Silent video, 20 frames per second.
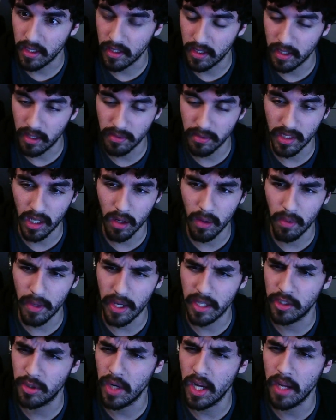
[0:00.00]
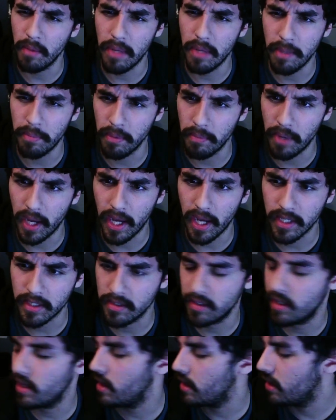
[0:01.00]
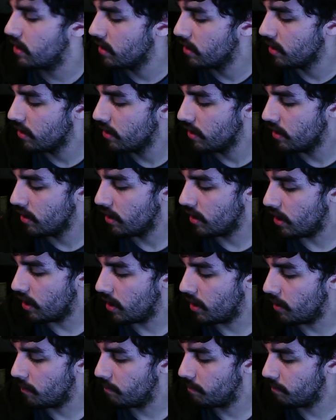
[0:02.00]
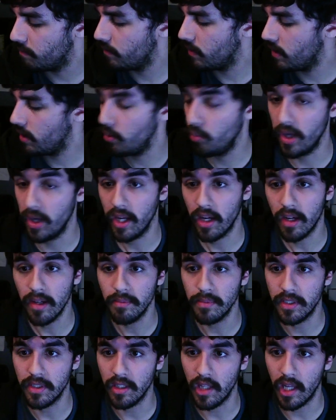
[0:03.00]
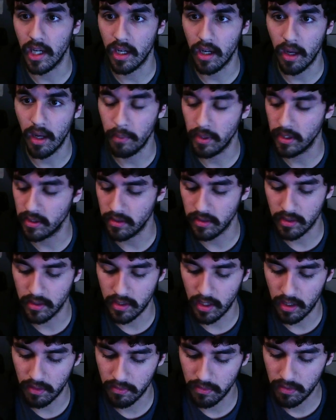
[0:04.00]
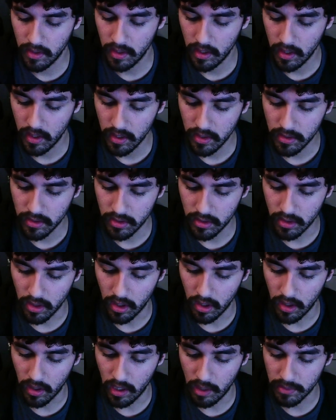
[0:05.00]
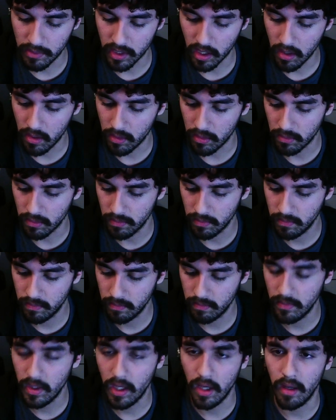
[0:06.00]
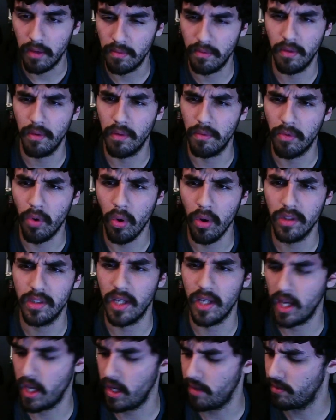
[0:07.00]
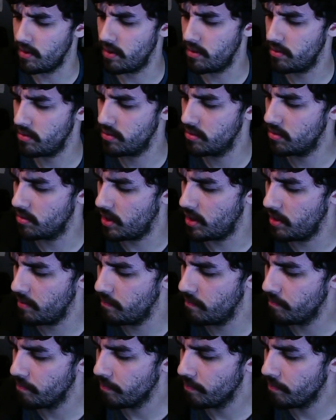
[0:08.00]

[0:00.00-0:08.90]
And I was like, oh wait, trade paperbacks, right? When it comes to like comics and stuff. So I was like, oh yeah, of course I have those, right?